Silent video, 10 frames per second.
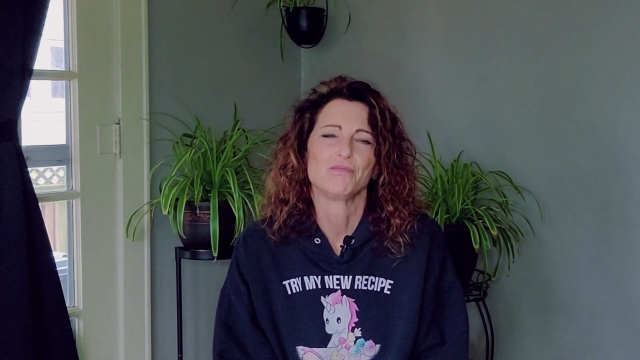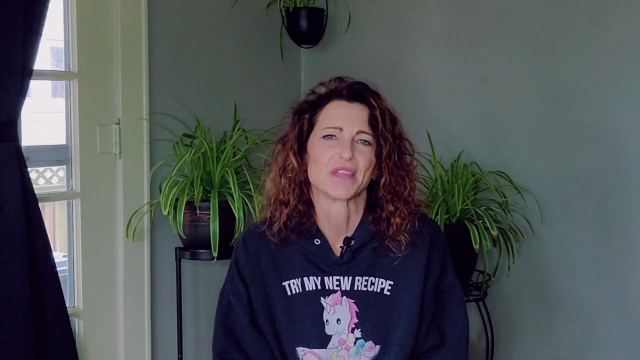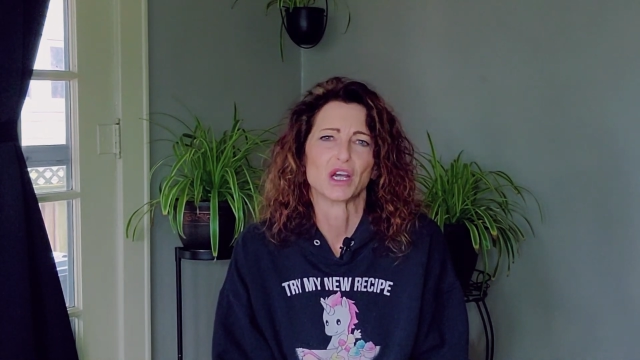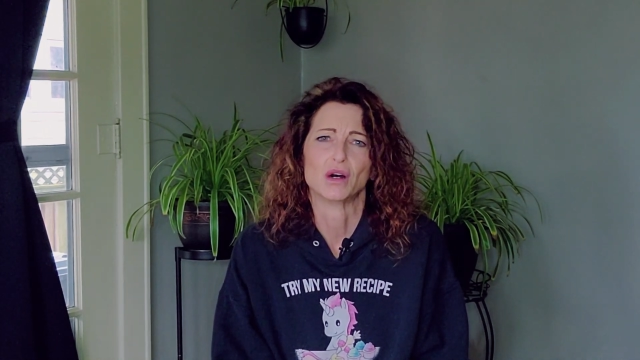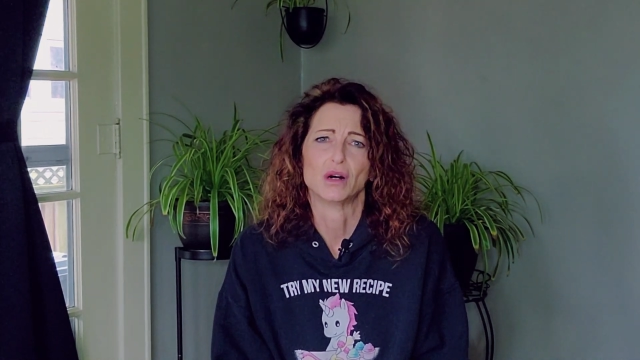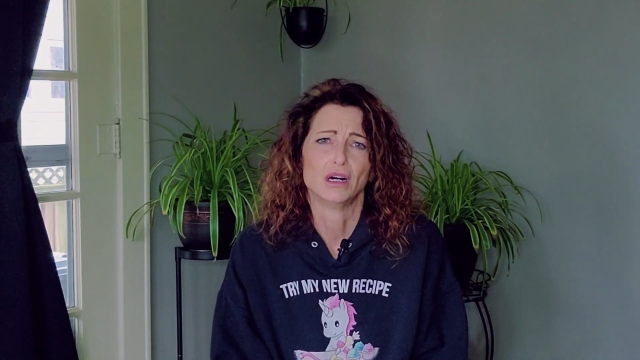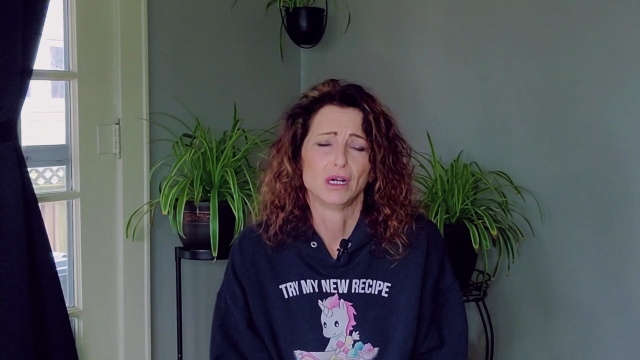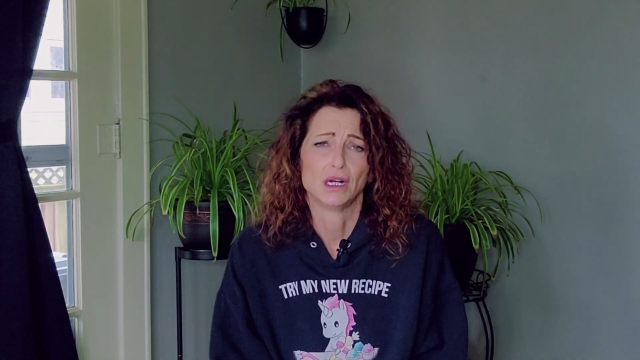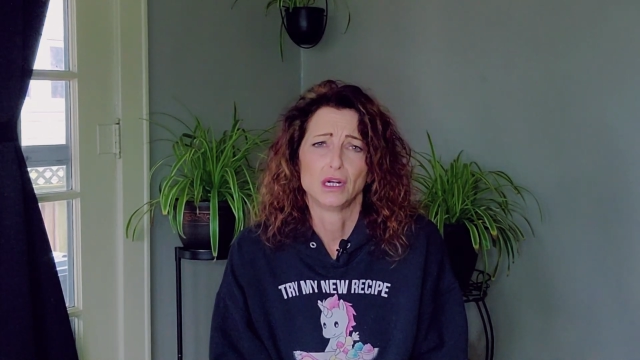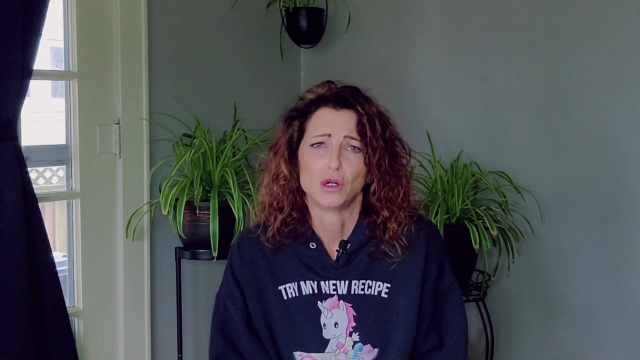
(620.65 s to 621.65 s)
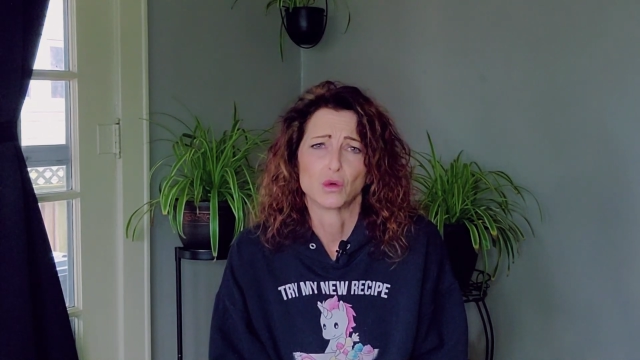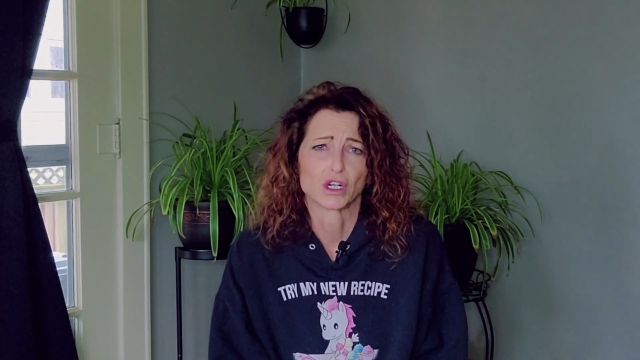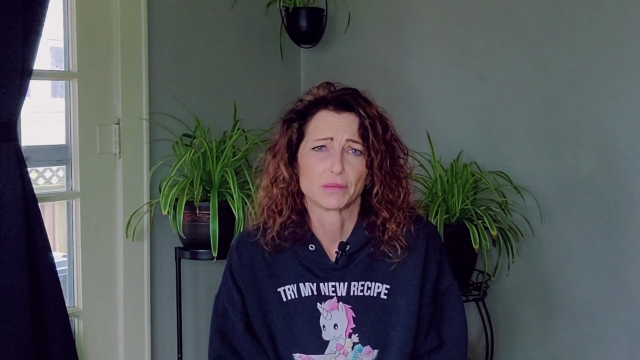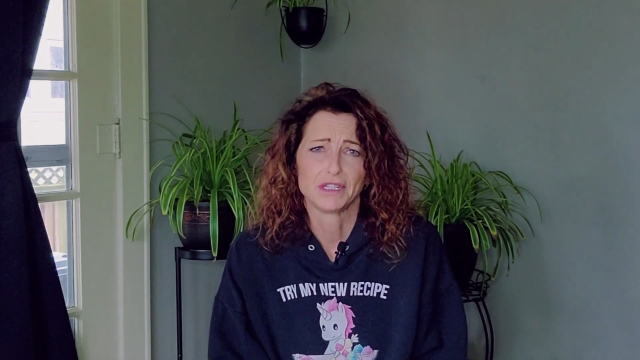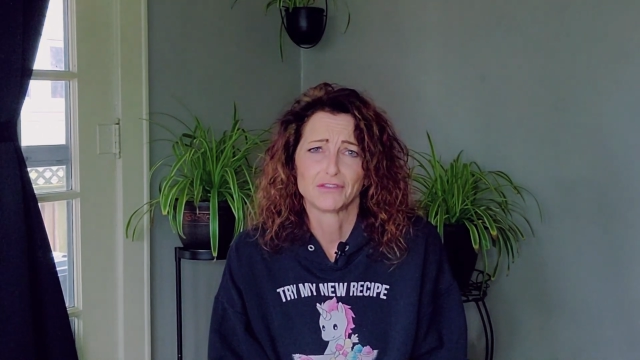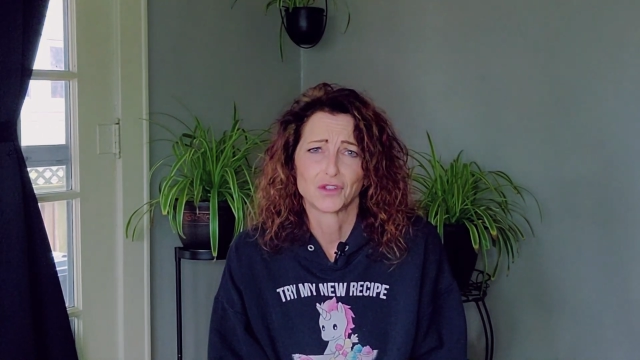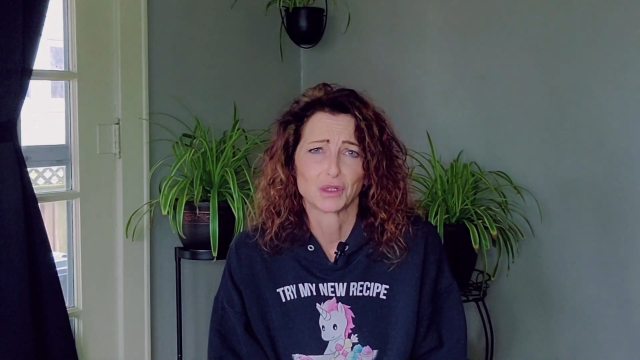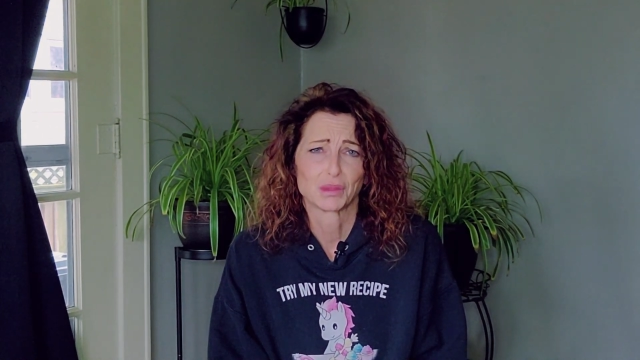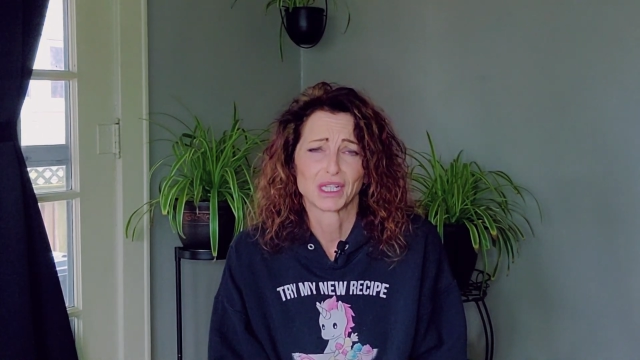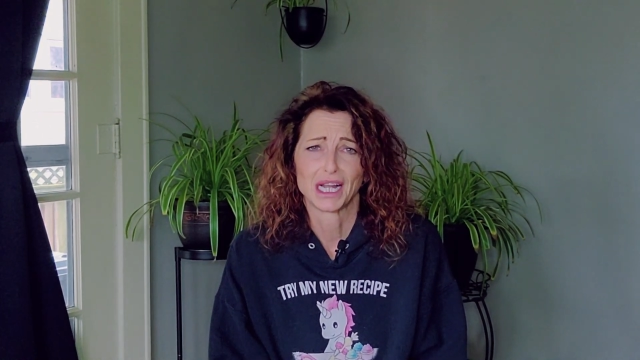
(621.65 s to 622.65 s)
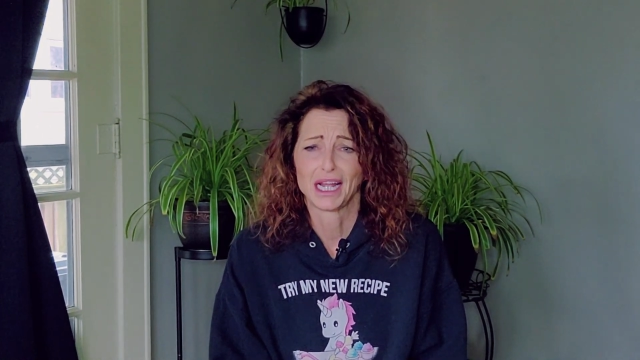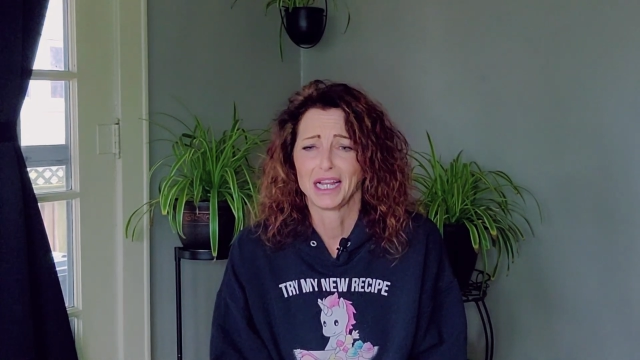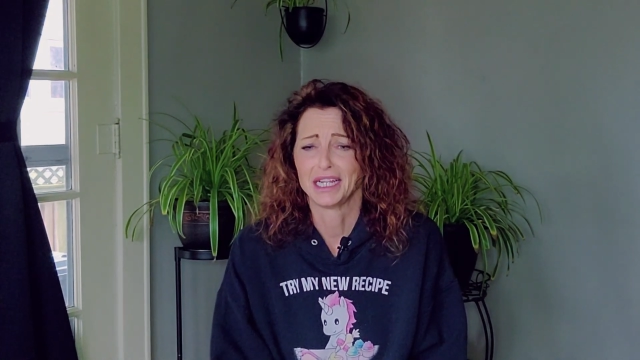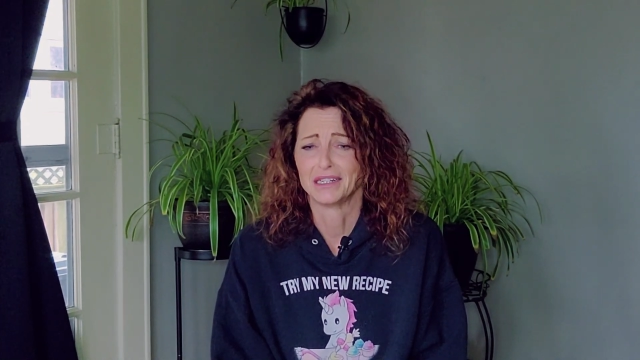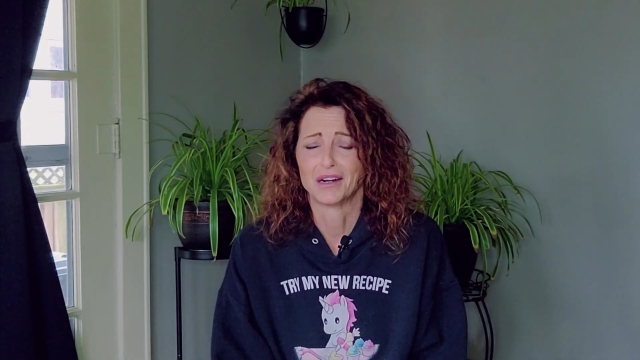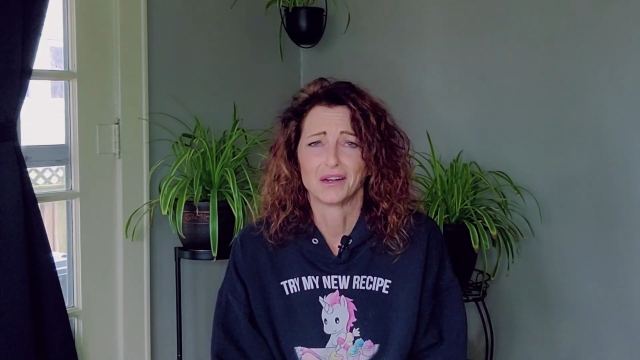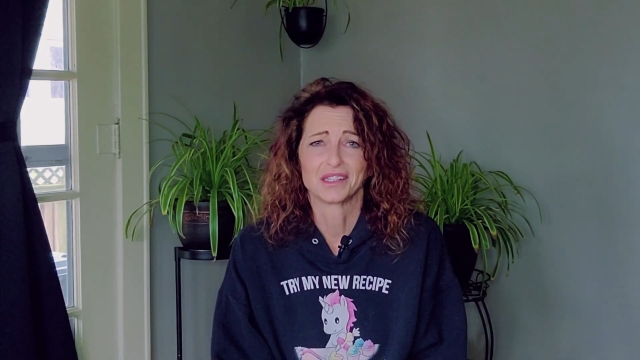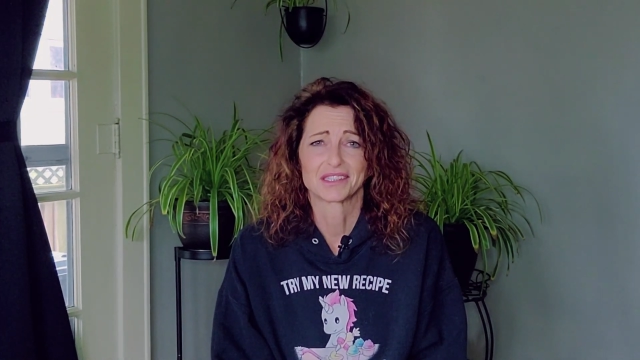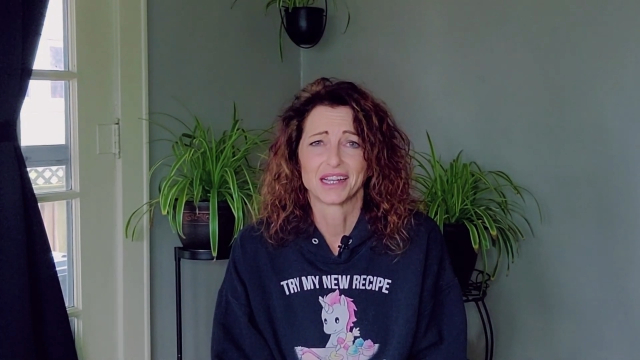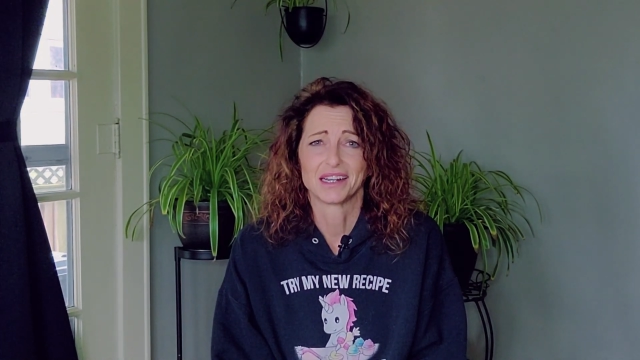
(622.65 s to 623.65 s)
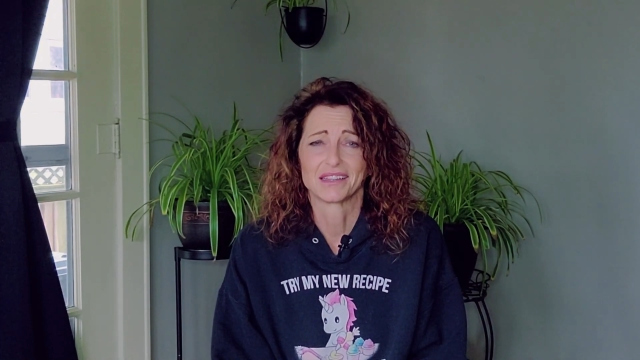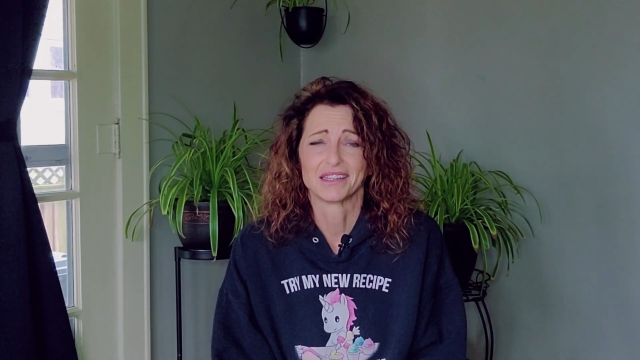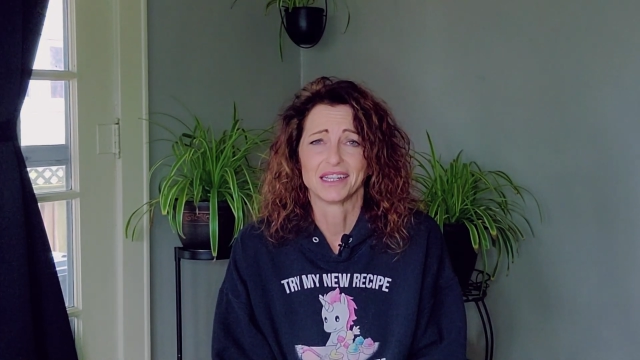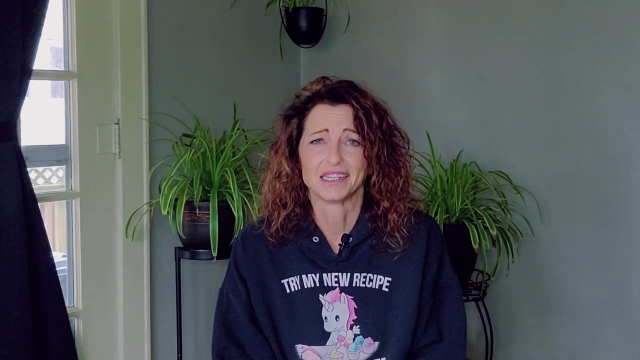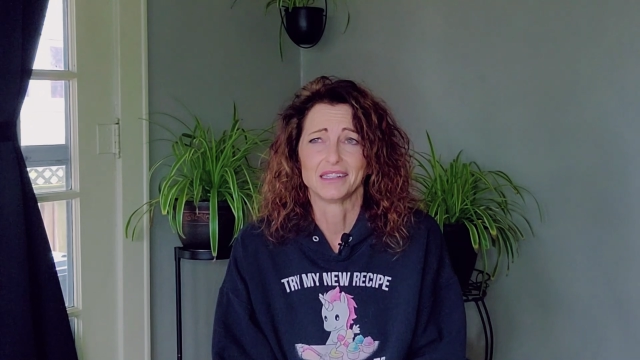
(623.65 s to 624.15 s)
you know, work before play and all this kind of thing.